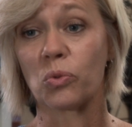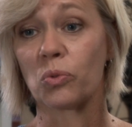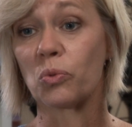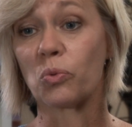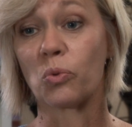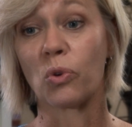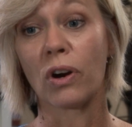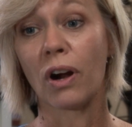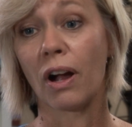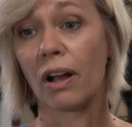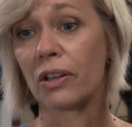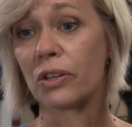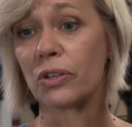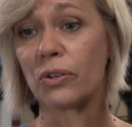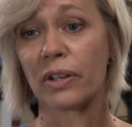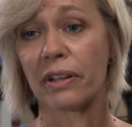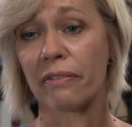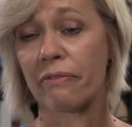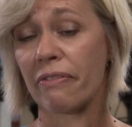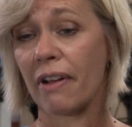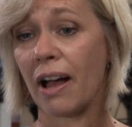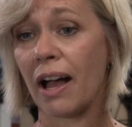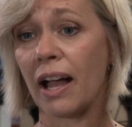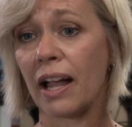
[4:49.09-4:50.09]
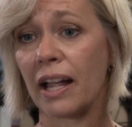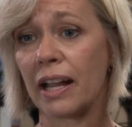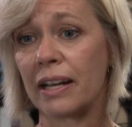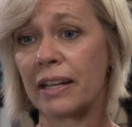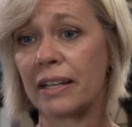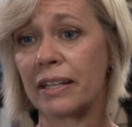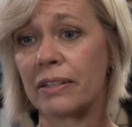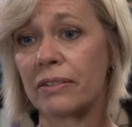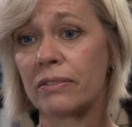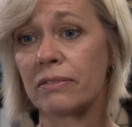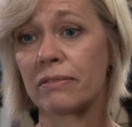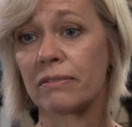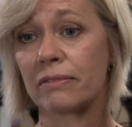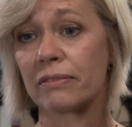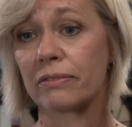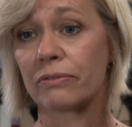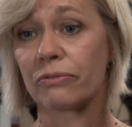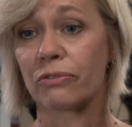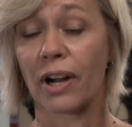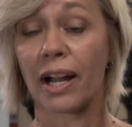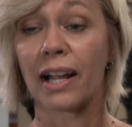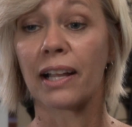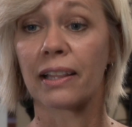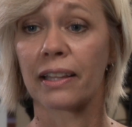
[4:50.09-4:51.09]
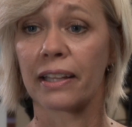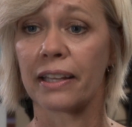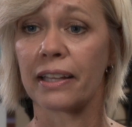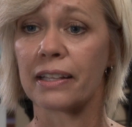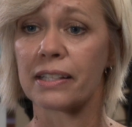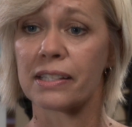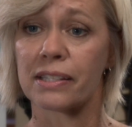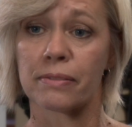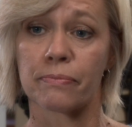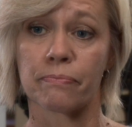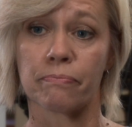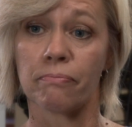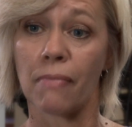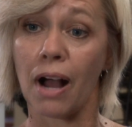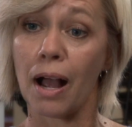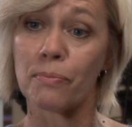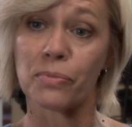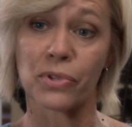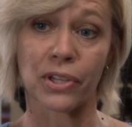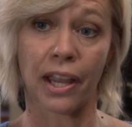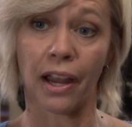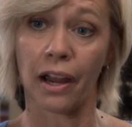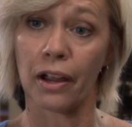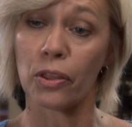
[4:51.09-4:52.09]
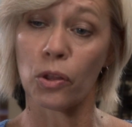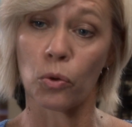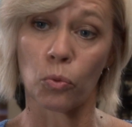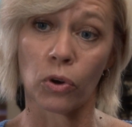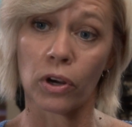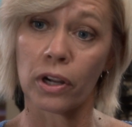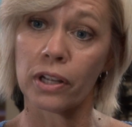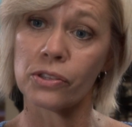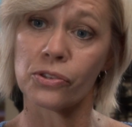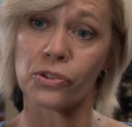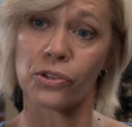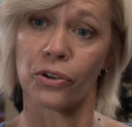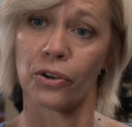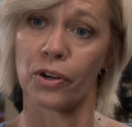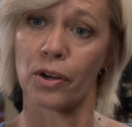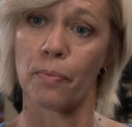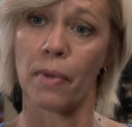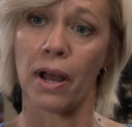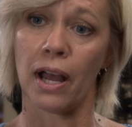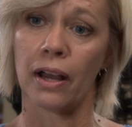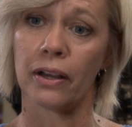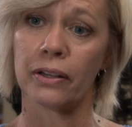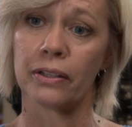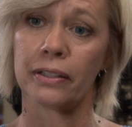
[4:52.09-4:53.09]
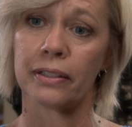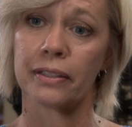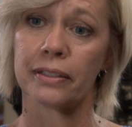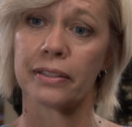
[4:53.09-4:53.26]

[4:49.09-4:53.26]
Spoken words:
we're all doing fine, and frankly, it's Mom's care that we're concerned about.